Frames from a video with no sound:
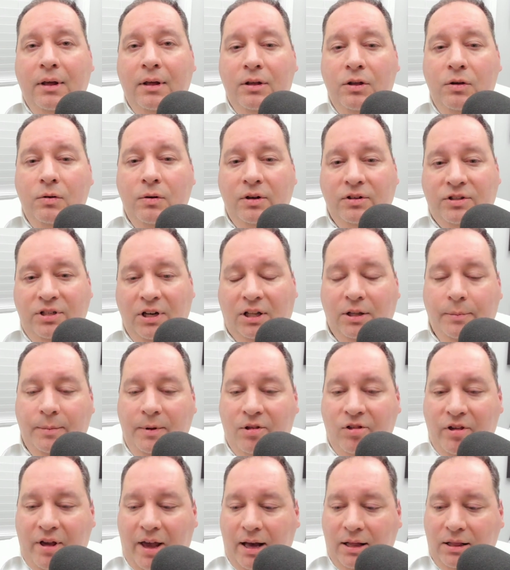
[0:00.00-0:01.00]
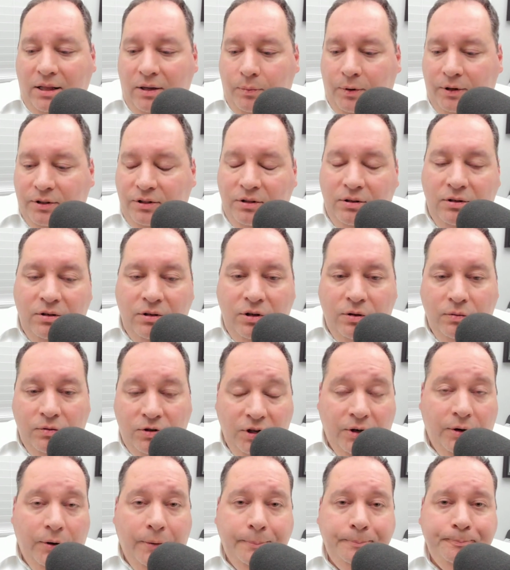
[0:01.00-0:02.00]
You could tell them exactly what you
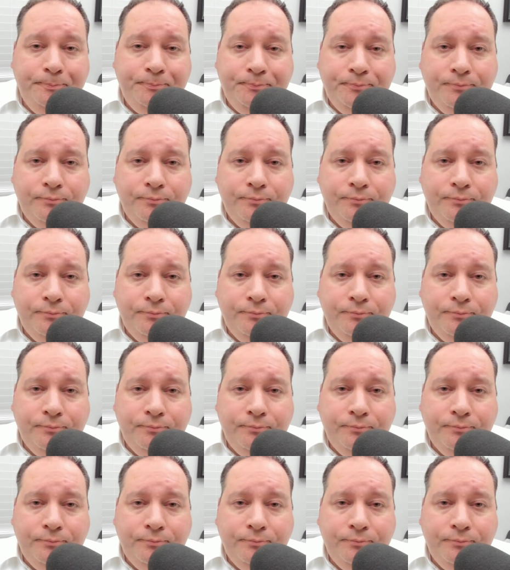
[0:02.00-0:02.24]
do.